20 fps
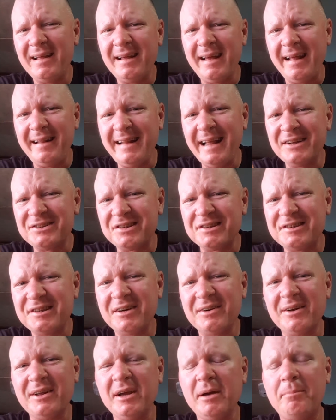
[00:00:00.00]

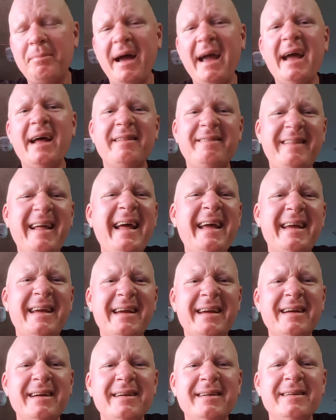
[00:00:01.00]
necessarily a bad
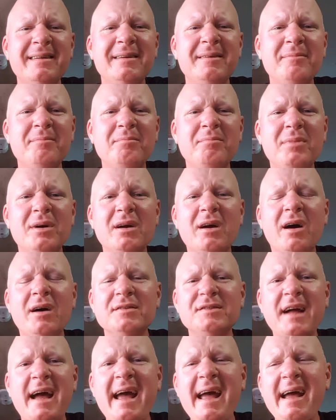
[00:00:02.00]
thing,
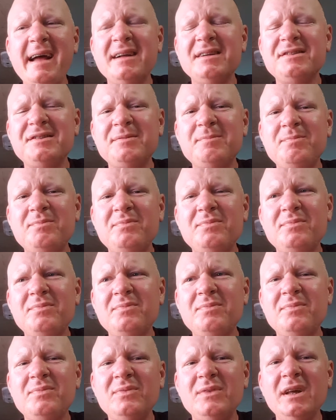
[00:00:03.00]
because as
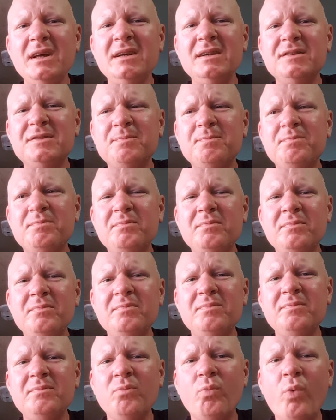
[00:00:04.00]
these
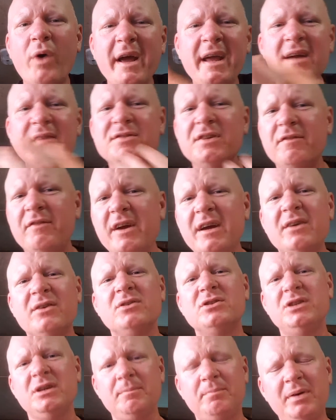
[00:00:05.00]
waves of
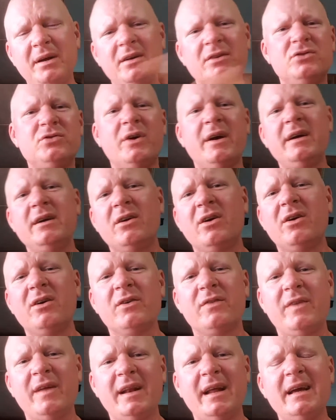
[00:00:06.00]
energy penetrate
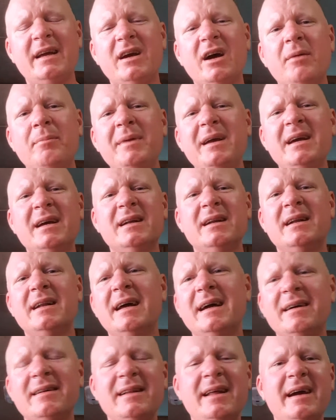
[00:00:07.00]
Earth and they come in
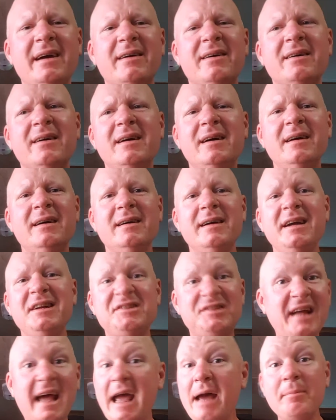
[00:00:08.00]
and they're
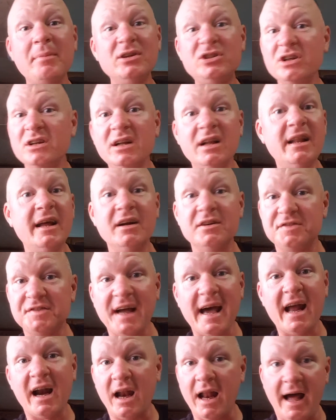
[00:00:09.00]
It's damaging to their
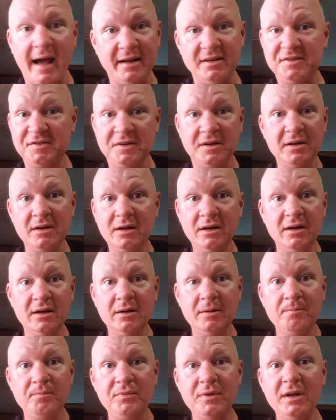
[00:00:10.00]
satellites.
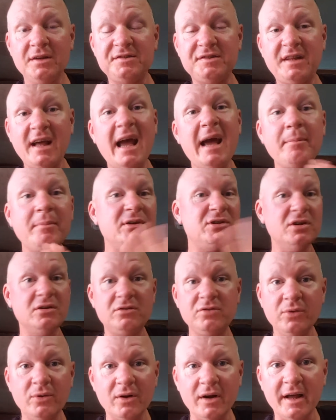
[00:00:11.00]
It's damaging
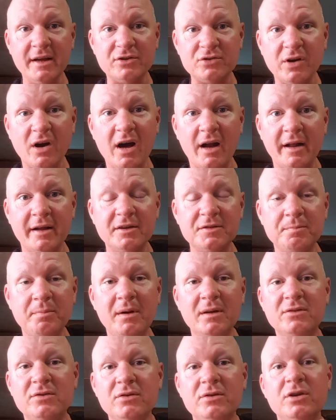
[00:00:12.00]
to electronics,
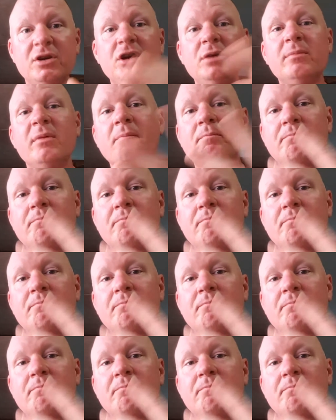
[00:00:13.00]
but to the human